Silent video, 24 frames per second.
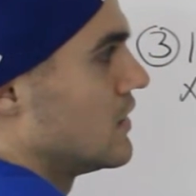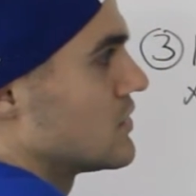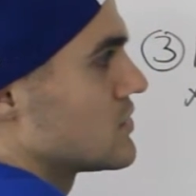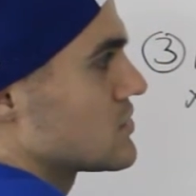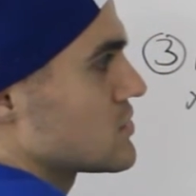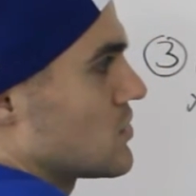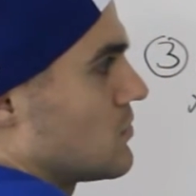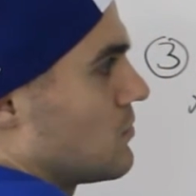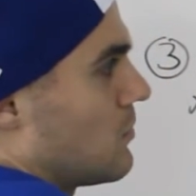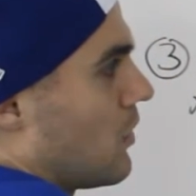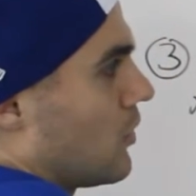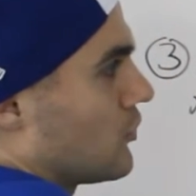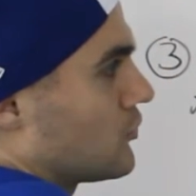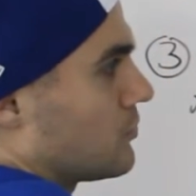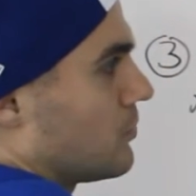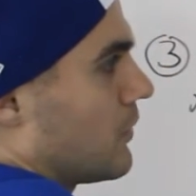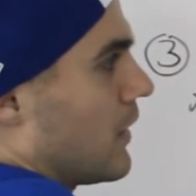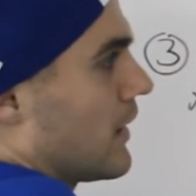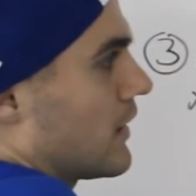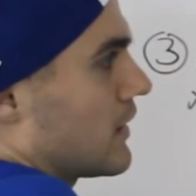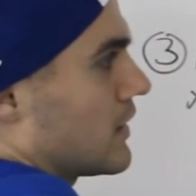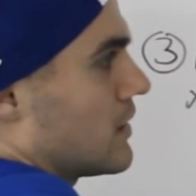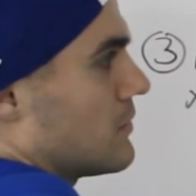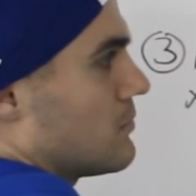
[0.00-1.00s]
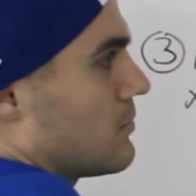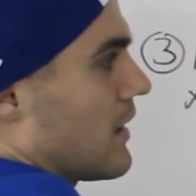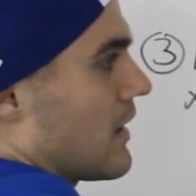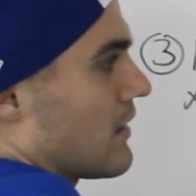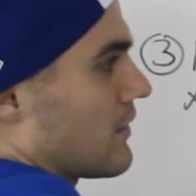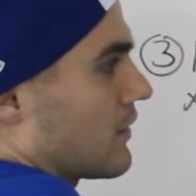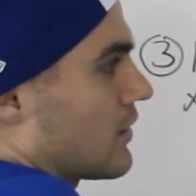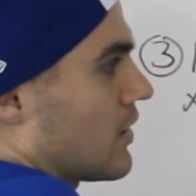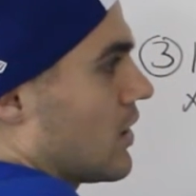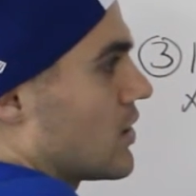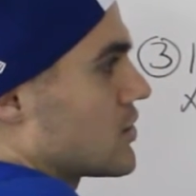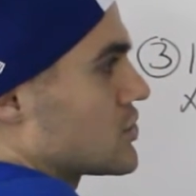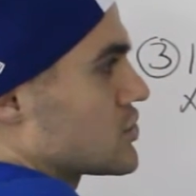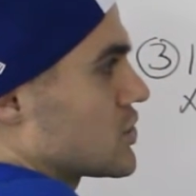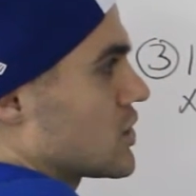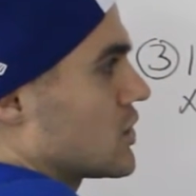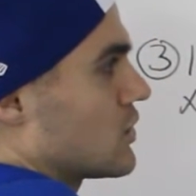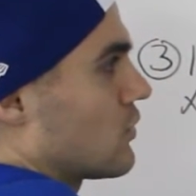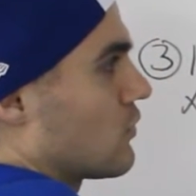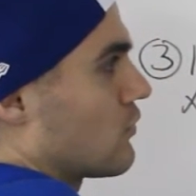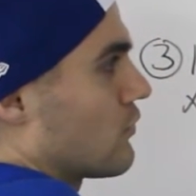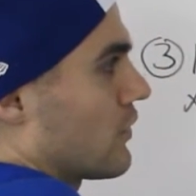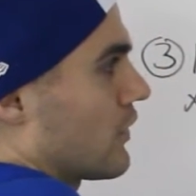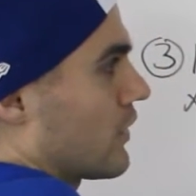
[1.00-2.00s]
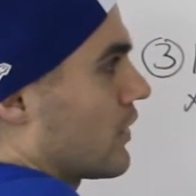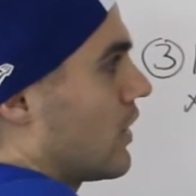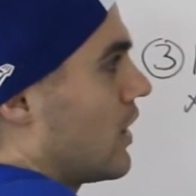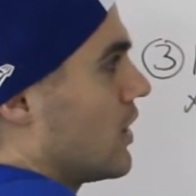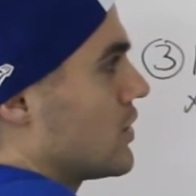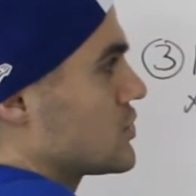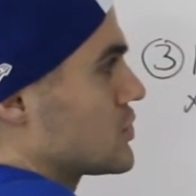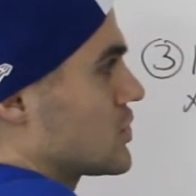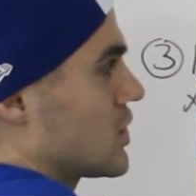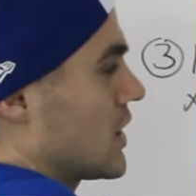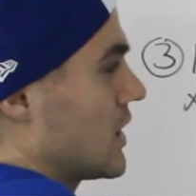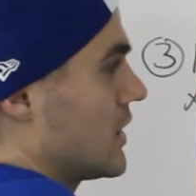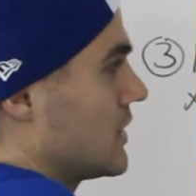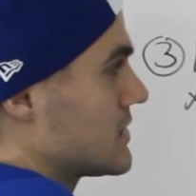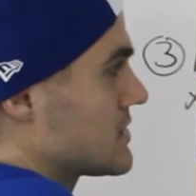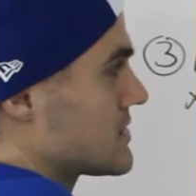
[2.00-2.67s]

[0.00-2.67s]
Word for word: So multiplying it by the conjugate over the conjugate,